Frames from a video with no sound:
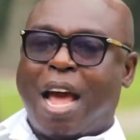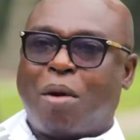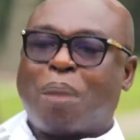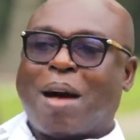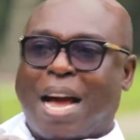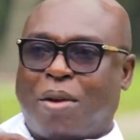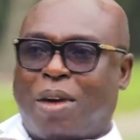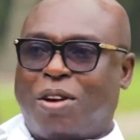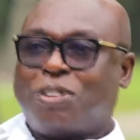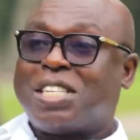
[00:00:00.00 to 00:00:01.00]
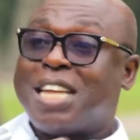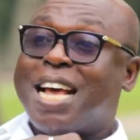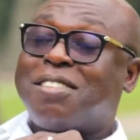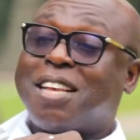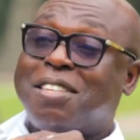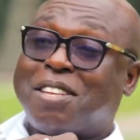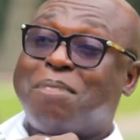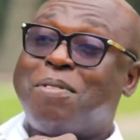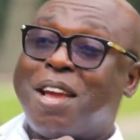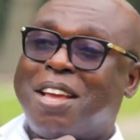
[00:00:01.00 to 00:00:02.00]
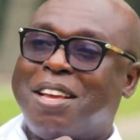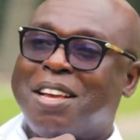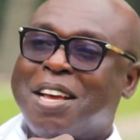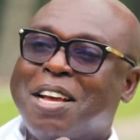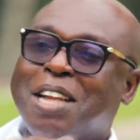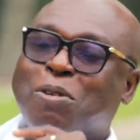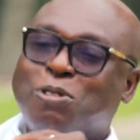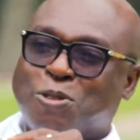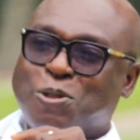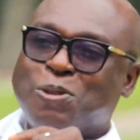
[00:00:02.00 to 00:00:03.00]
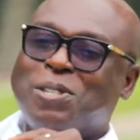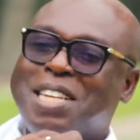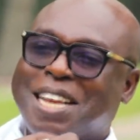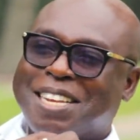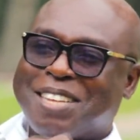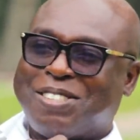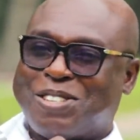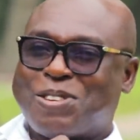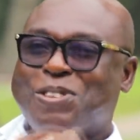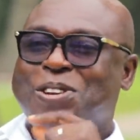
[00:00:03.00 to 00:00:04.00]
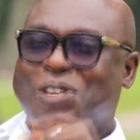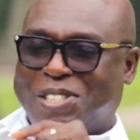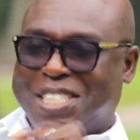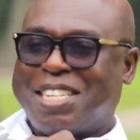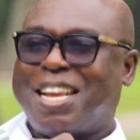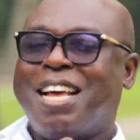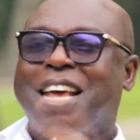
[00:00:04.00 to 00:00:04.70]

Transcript: was. Ochina says, Sembray. Now so dear dance you Ochina